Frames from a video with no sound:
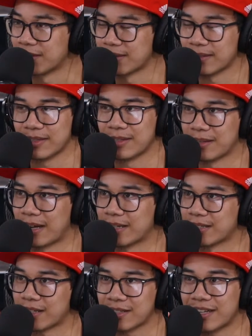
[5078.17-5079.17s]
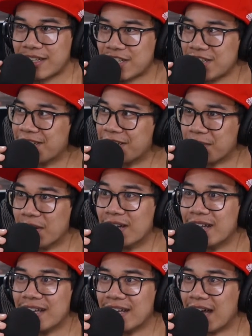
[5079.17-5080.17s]
And then the Kai's like, it's kind of cheating, but
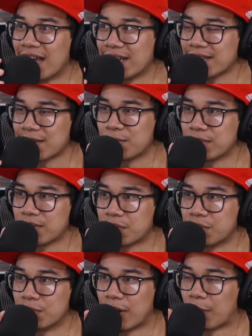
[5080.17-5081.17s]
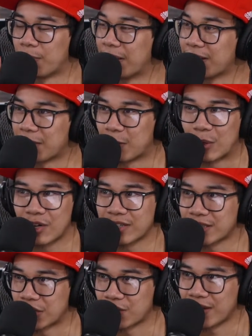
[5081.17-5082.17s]
I guess I went to school. I'll mark it
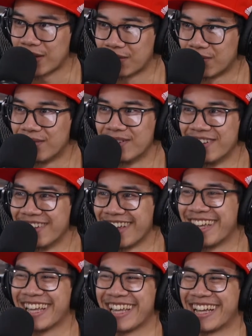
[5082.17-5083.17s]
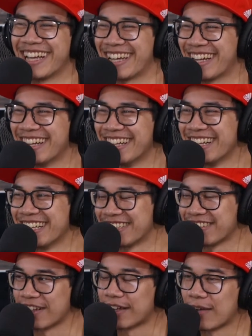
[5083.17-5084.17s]
as a triangle. So
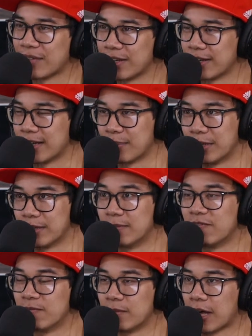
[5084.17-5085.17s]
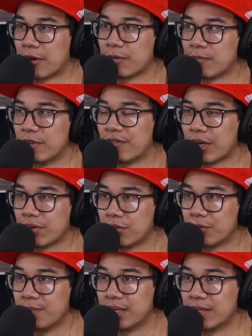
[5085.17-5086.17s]
I haven't done it yet, but the final
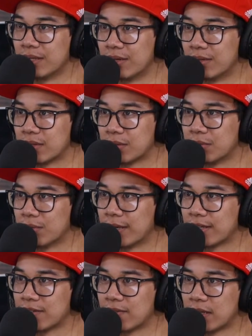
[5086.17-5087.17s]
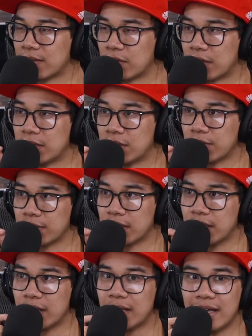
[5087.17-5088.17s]
goal will be to go to school during the
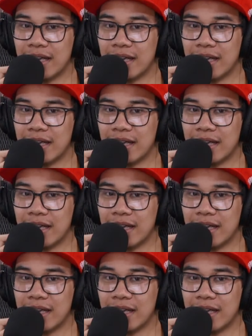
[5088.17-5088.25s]
day.